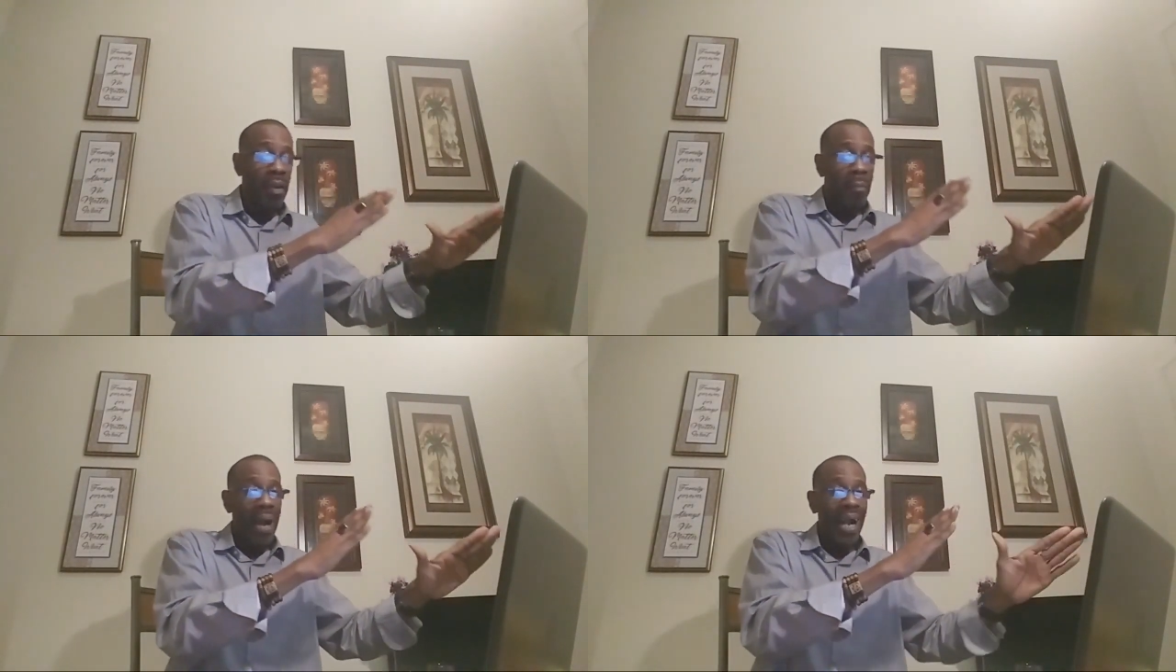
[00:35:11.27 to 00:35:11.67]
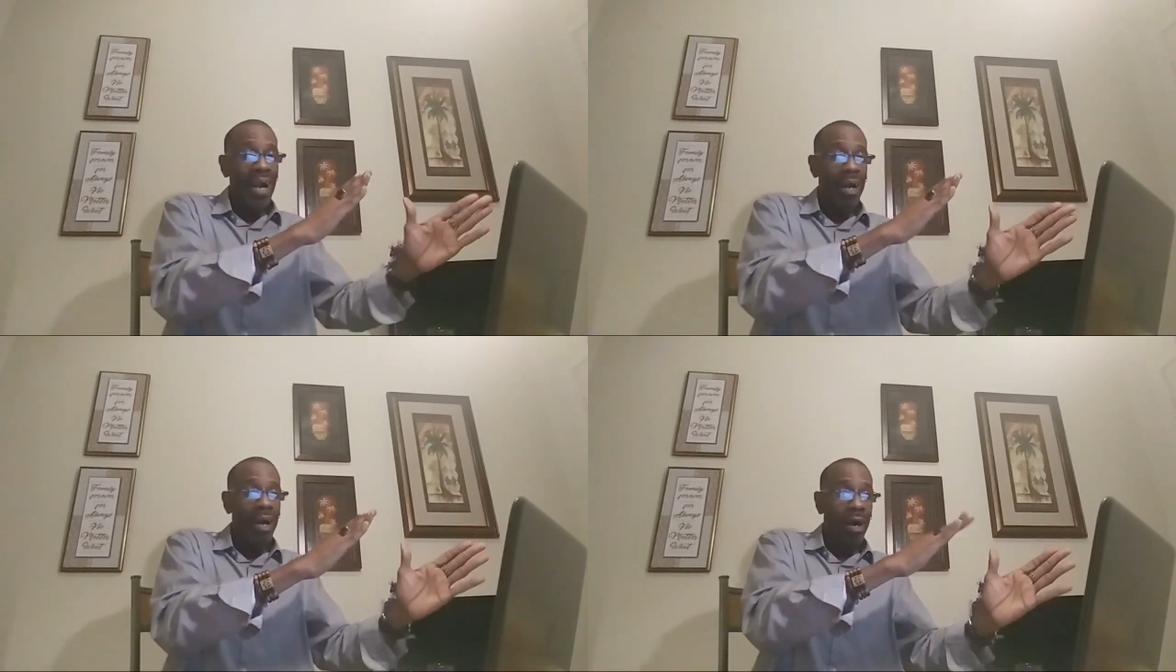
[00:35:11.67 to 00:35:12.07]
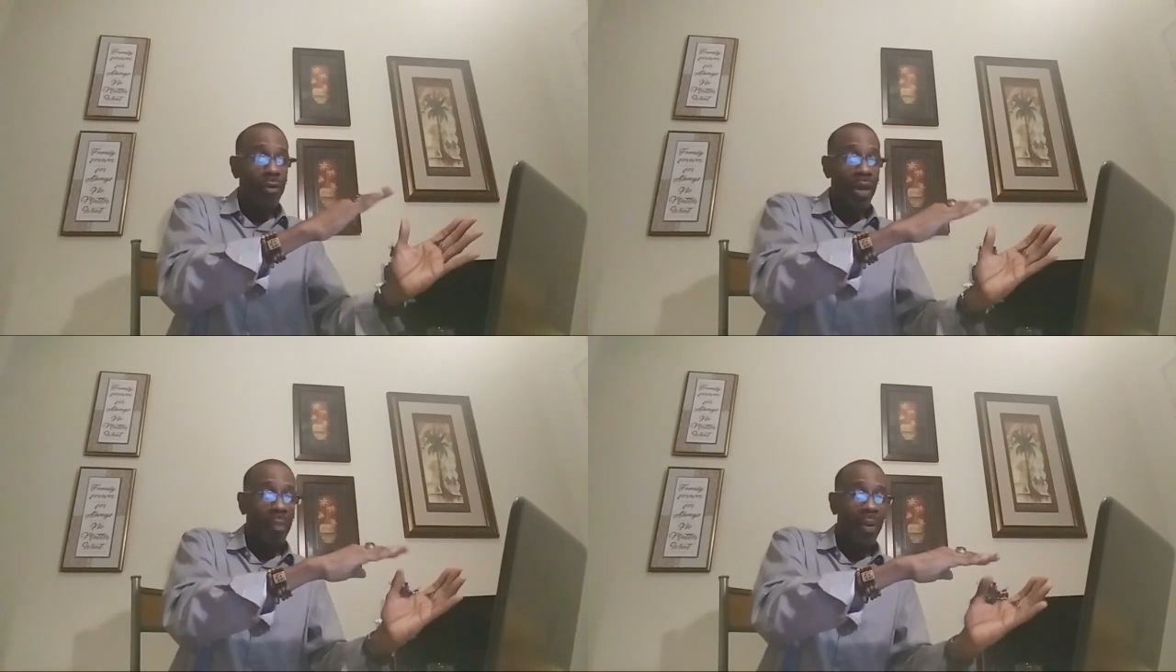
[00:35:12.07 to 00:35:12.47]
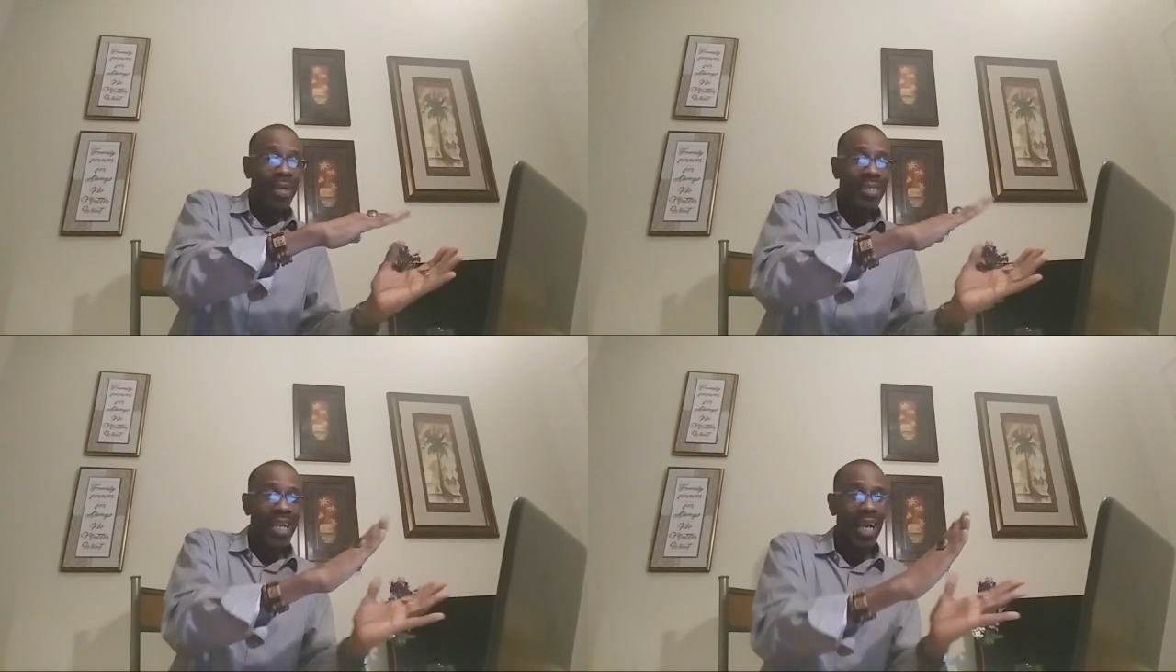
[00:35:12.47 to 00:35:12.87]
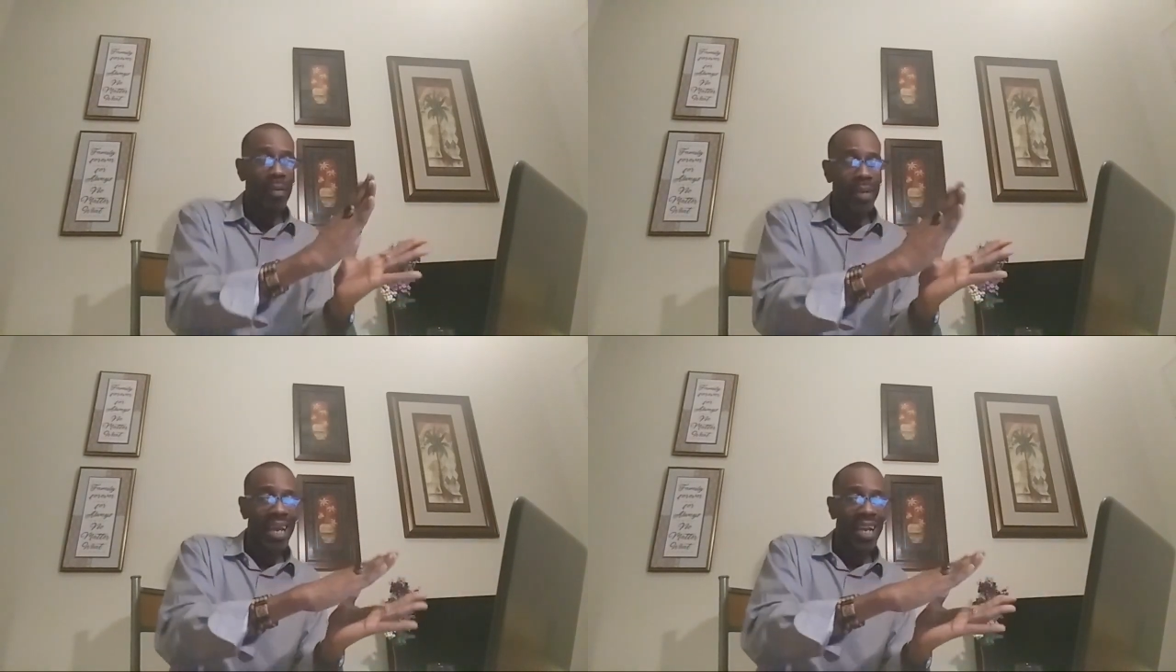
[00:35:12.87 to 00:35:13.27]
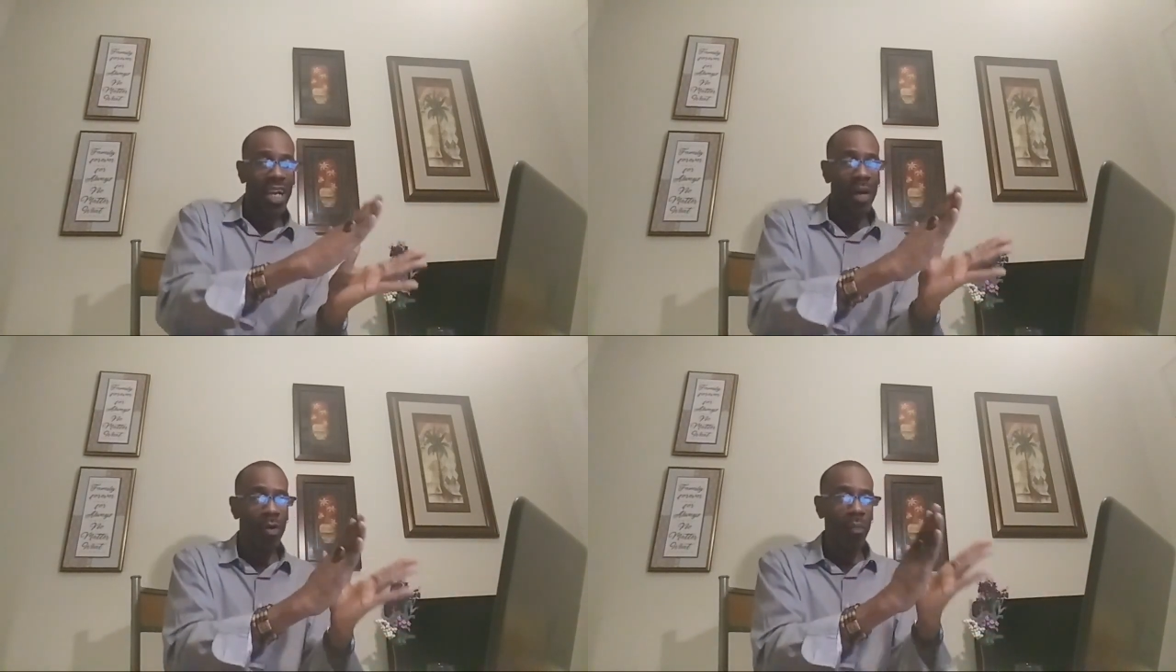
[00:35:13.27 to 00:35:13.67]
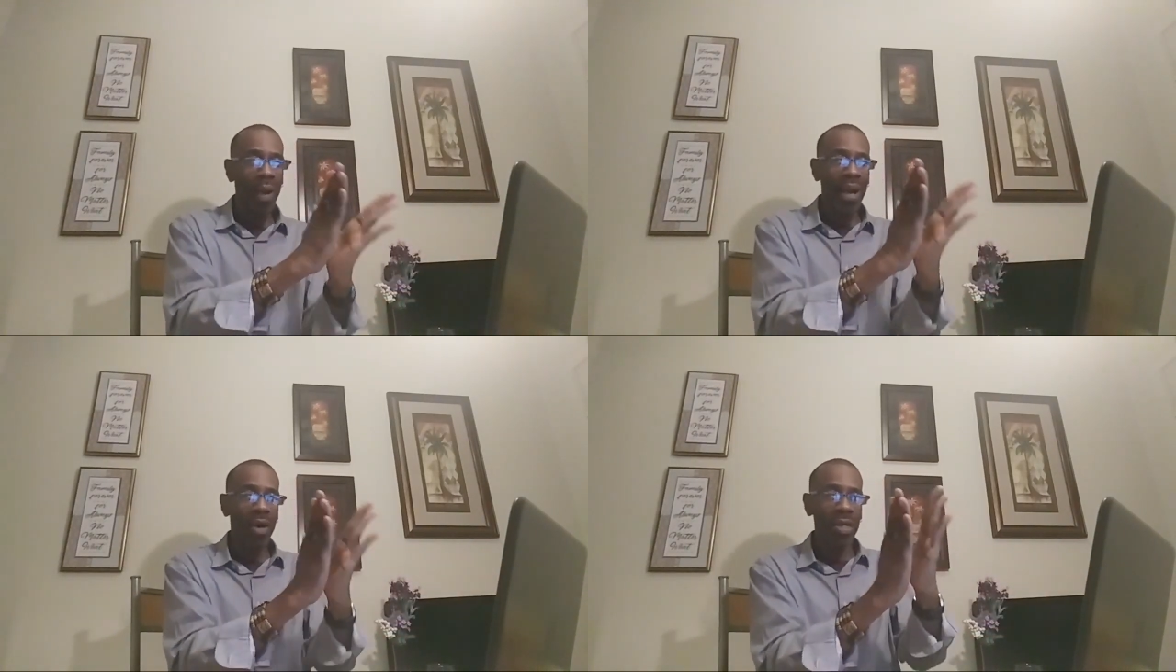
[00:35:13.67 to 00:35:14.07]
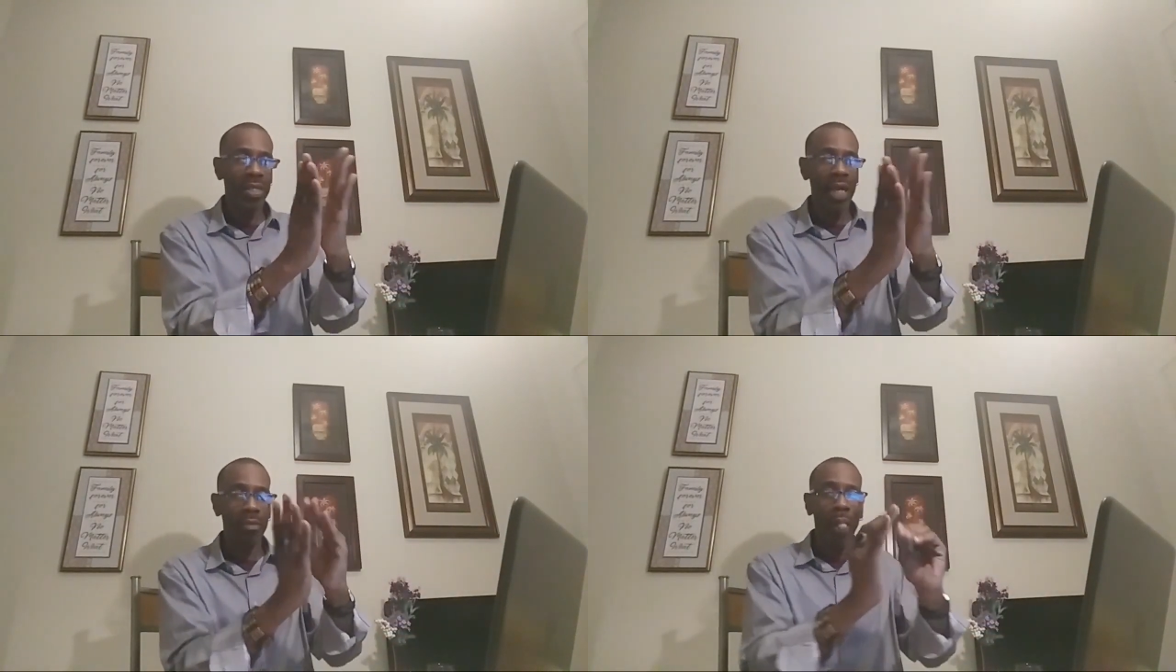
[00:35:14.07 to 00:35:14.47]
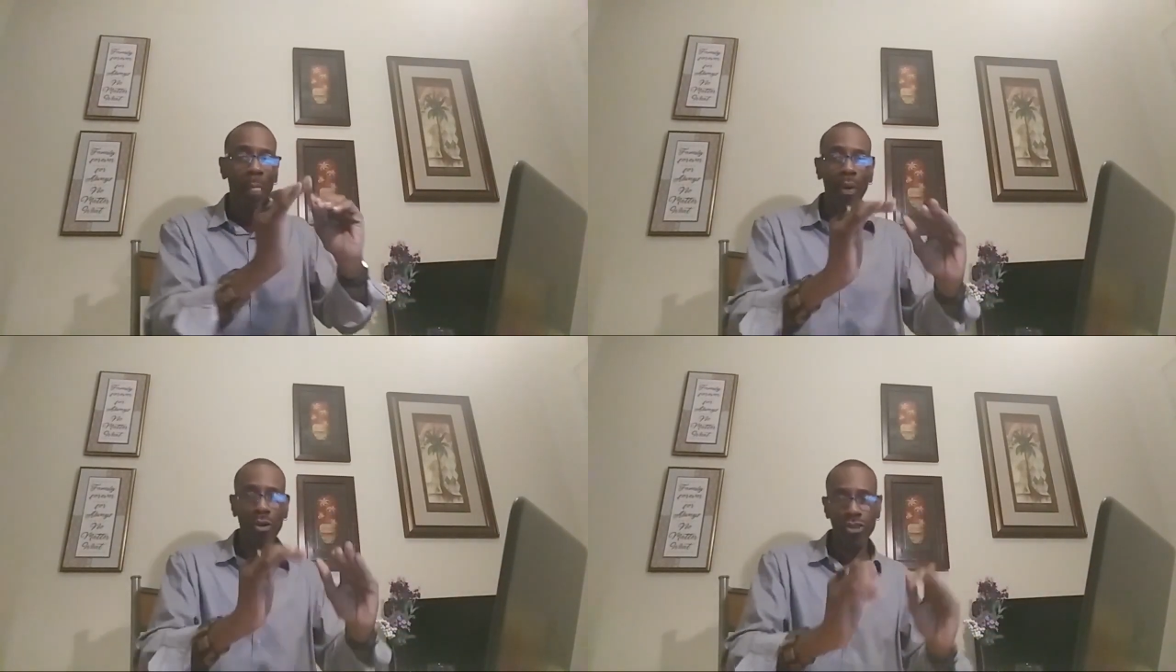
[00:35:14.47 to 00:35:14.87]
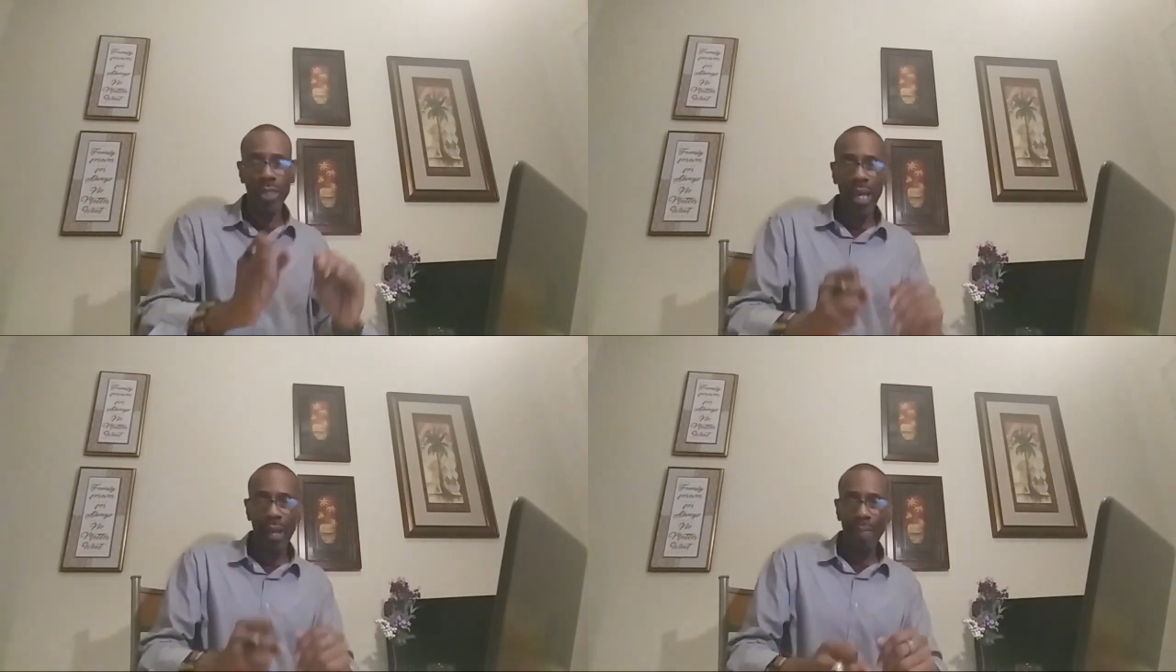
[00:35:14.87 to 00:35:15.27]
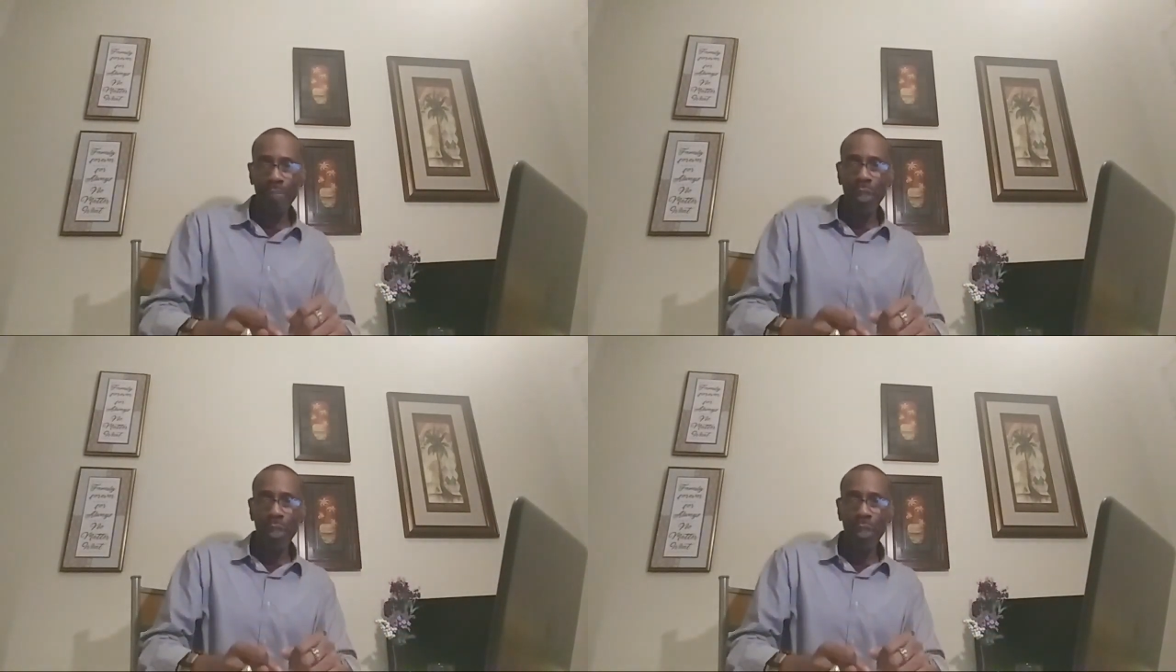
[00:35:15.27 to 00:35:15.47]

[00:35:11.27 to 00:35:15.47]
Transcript: my credibility kind of come on back on the table. Bullshit.